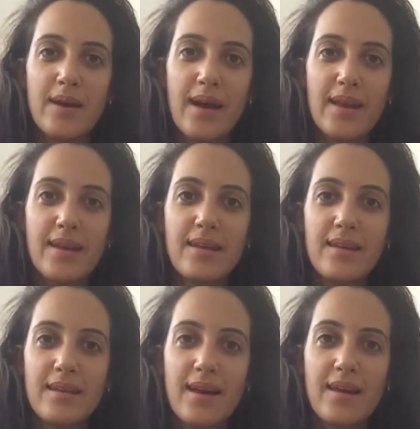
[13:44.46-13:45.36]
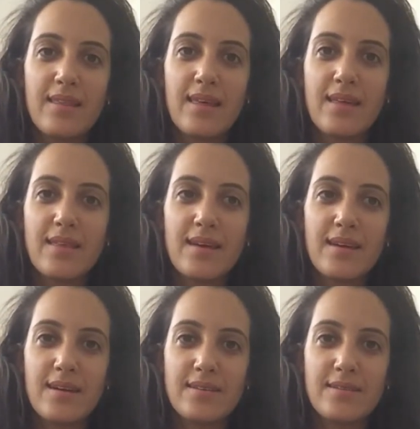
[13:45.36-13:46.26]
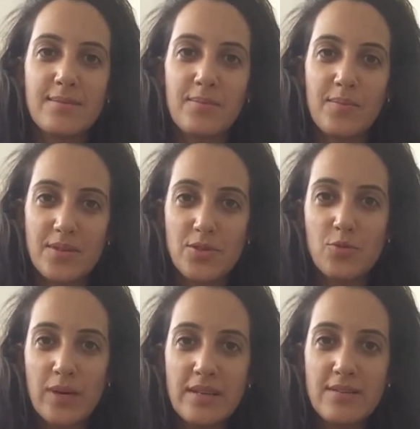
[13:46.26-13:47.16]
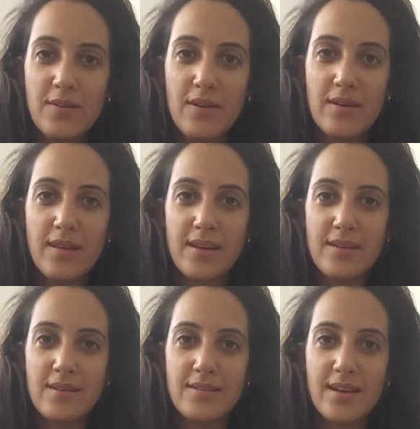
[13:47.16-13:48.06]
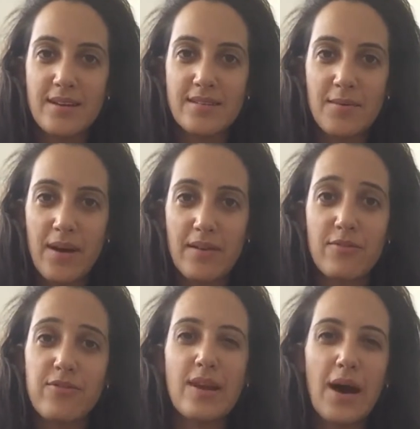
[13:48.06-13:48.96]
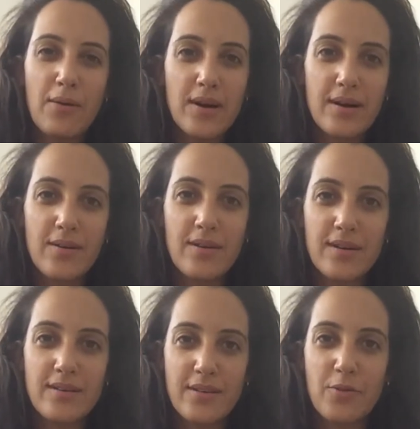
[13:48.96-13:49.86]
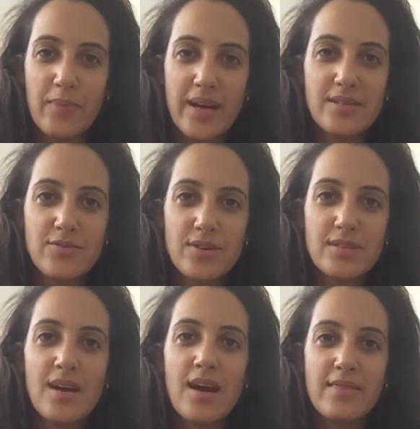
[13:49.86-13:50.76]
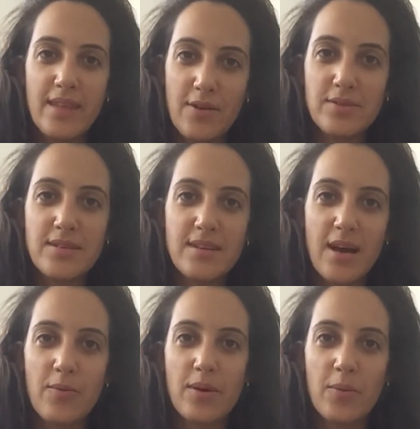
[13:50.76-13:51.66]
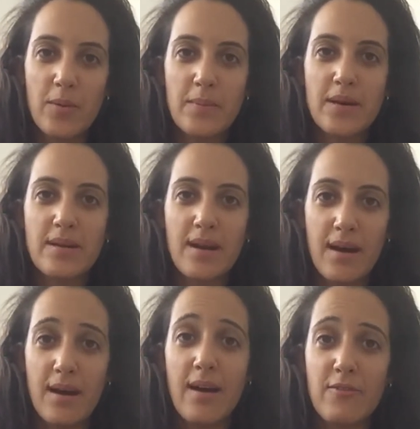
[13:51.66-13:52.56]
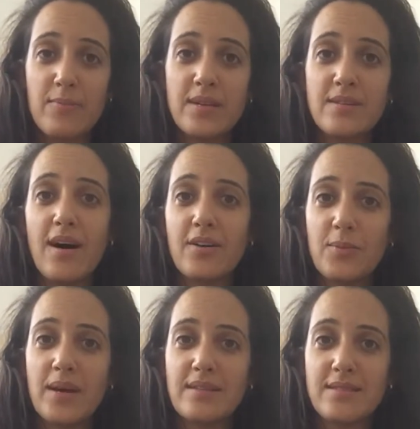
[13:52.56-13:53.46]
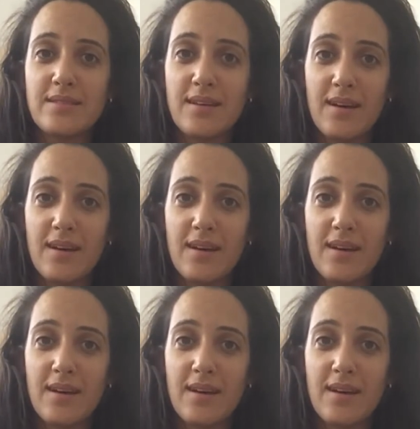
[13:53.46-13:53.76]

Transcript: Anything that is sweet or that contains some kind of flour or pastries. Now is the time where women have been documented